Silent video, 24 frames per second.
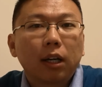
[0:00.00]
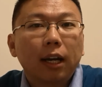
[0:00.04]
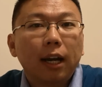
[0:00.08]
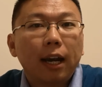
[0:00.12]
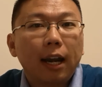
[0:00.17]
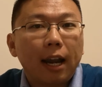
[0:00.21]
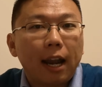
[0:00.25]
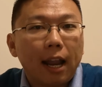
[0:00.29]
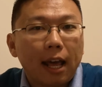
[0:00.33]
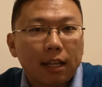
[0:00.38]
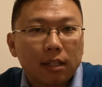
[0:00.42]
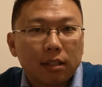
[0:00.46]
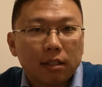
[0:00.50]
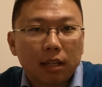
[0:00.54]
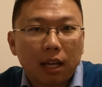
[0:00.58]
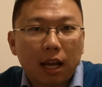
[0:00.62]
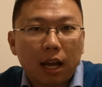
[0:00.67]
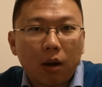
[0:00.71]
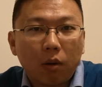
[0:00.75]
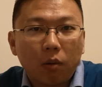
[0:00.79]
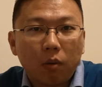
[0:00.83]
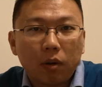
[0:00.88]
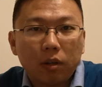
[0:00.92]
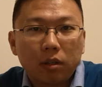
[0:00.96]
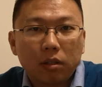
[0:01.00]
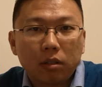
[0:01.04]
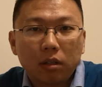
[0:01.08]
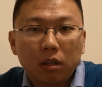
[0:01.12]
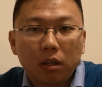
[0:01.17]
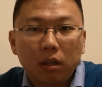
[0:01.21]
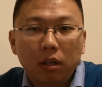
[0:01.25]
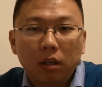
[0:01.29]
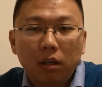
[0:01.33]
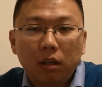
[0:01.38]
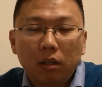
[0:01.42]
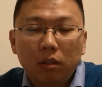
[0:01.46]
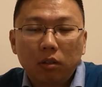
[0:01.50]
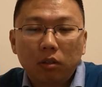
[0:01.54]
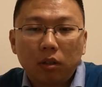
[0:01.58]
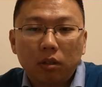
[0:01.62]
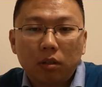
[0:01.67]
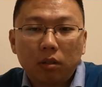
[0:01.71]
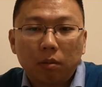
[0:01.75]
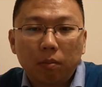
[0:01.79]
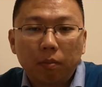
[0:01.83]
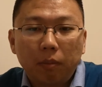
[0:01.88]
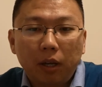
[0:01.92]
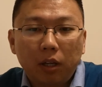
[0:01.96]
less hours
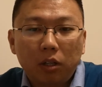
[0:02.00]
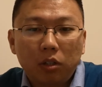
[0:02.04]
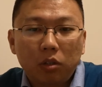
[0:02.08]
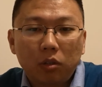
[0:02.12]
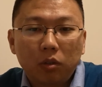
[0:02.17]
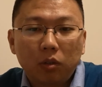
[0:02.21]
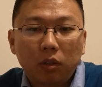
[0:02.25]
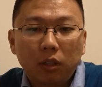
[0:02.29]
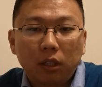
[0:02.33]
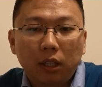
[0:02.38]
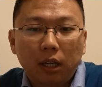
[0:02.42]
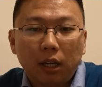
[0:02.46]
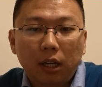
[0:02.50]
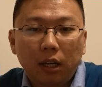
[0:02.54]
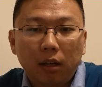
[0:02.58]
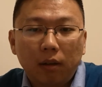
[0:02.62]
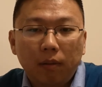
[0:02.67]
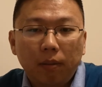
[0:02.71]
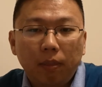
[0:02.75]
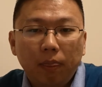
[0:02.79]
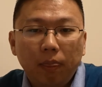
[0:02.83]
just to make sure that